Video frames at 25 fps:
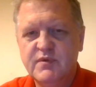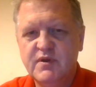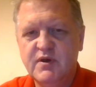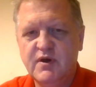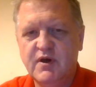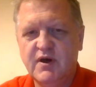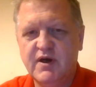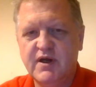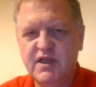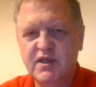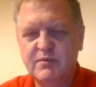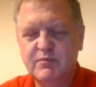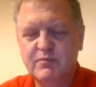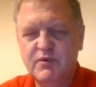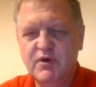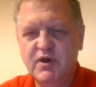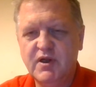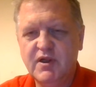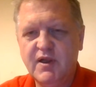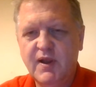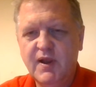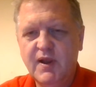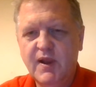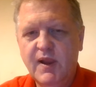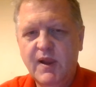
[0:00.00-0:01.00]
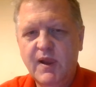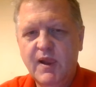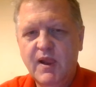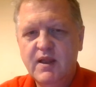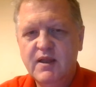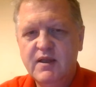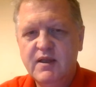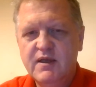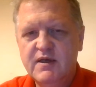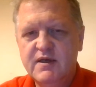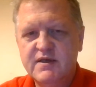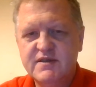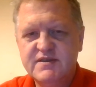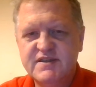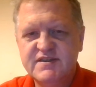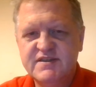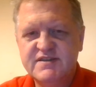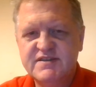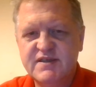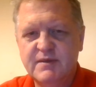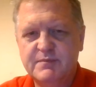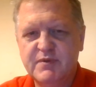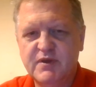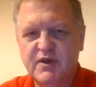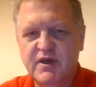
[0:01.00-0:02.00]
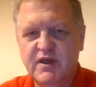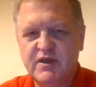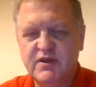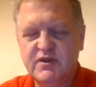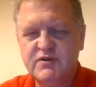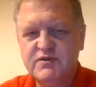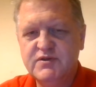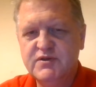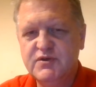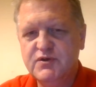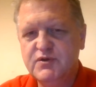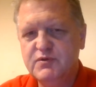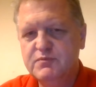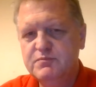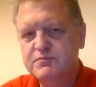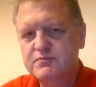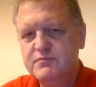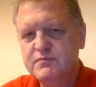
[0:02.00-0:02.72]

audiobook. It's just something on YouTube.